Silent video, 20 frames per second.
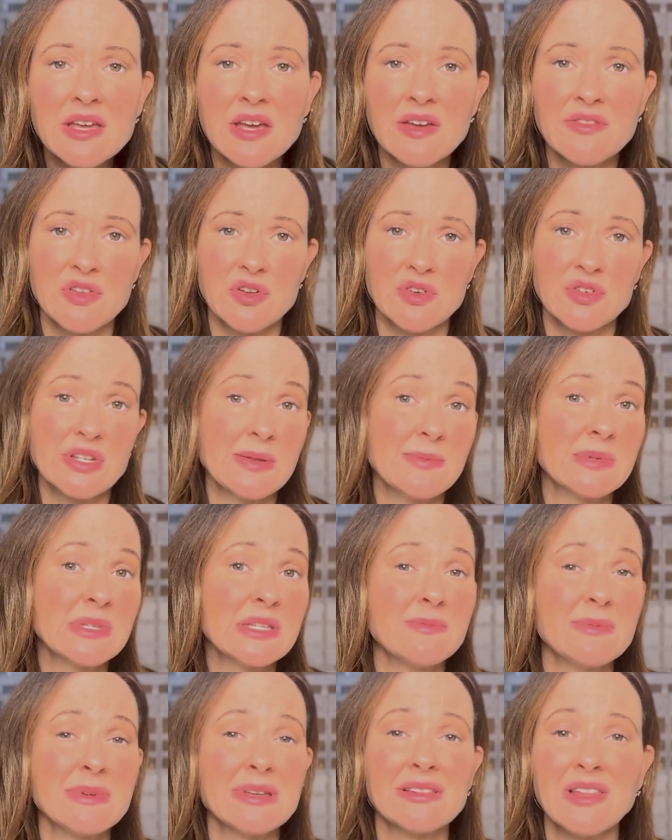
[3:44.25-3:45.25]
if there seems
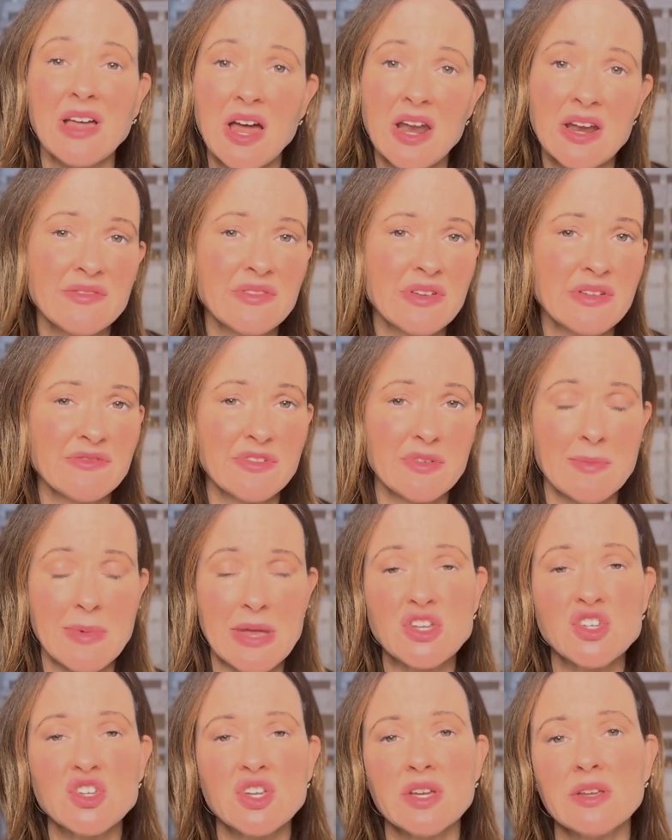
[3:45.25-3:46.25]
to be a lot of
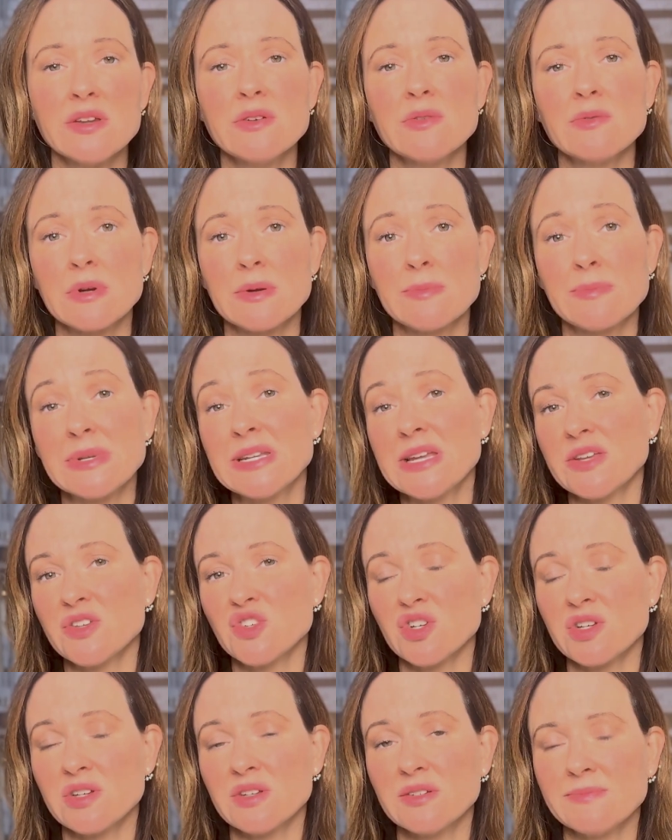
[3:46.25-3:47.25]
inflammation or
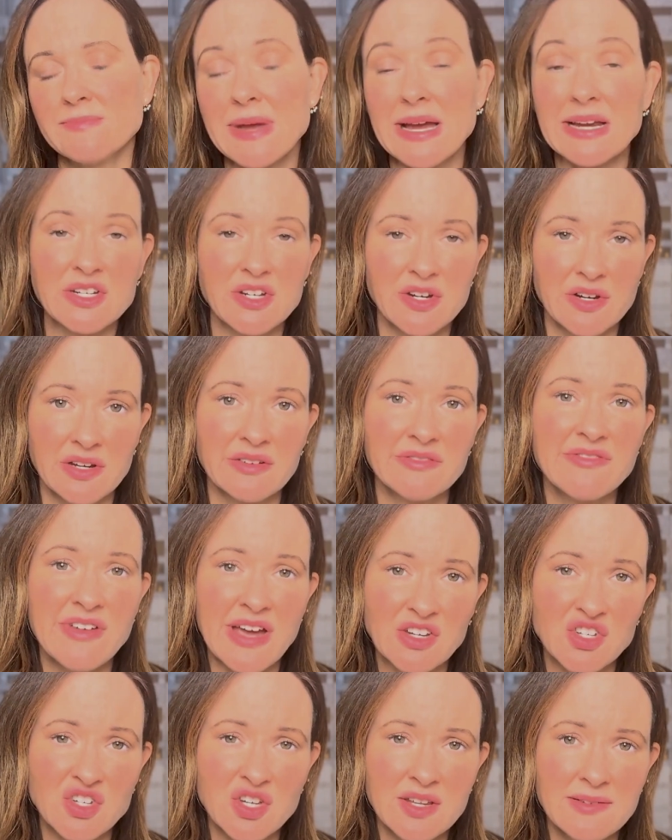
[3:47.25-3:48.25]
potential bacterial
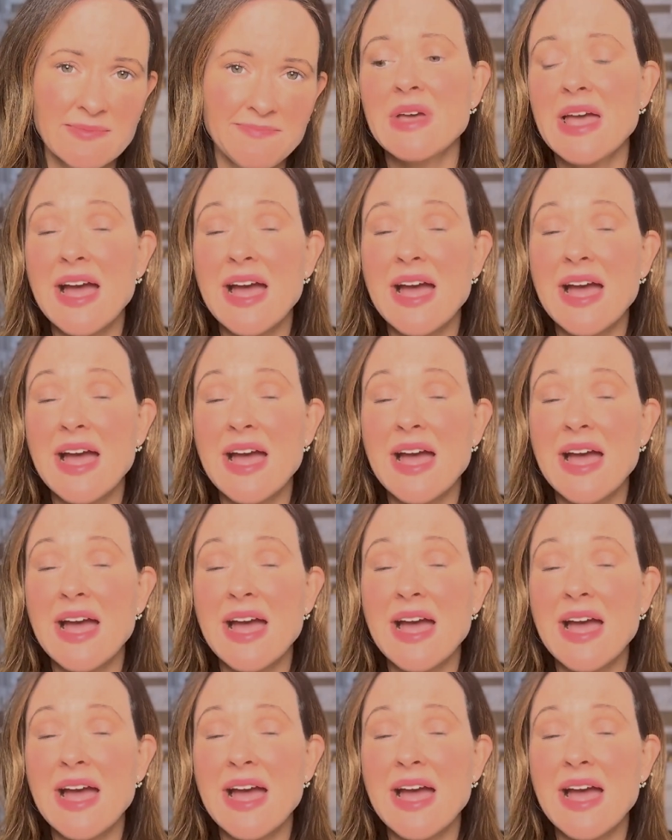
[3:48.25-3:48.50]
infection.